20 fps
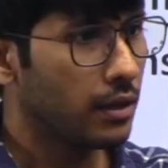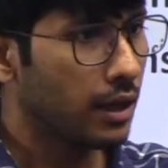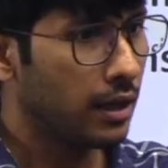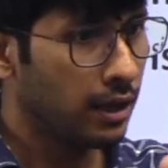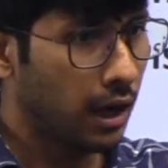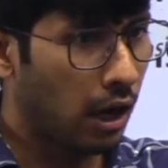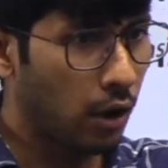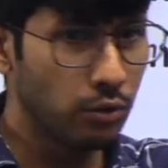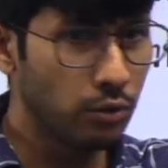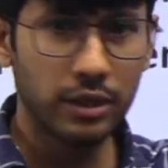
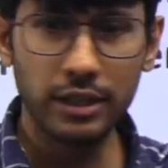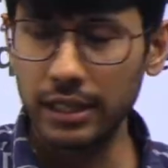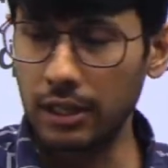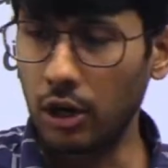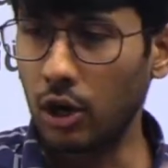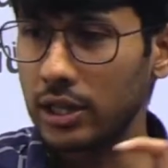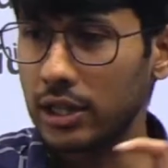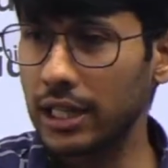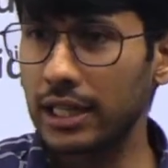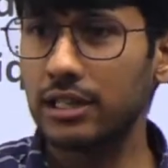how the
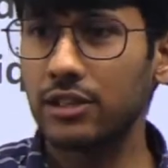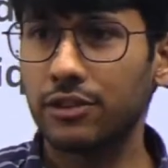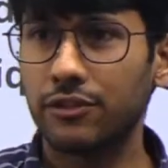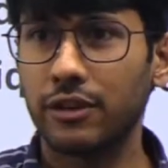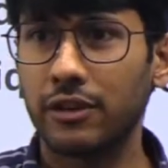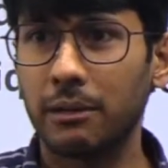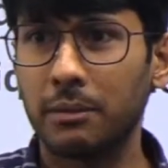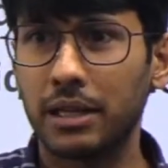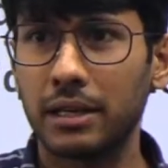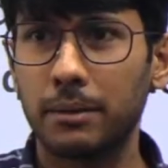author is
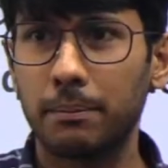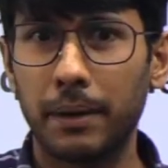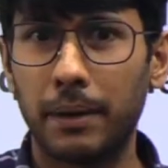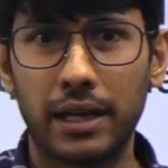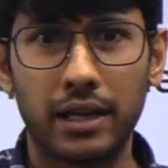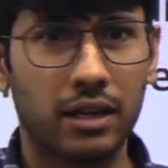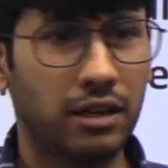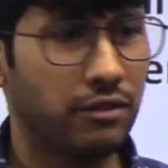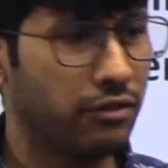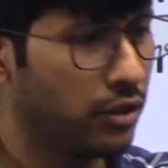framing
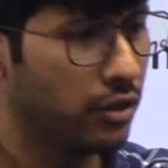paragraphs.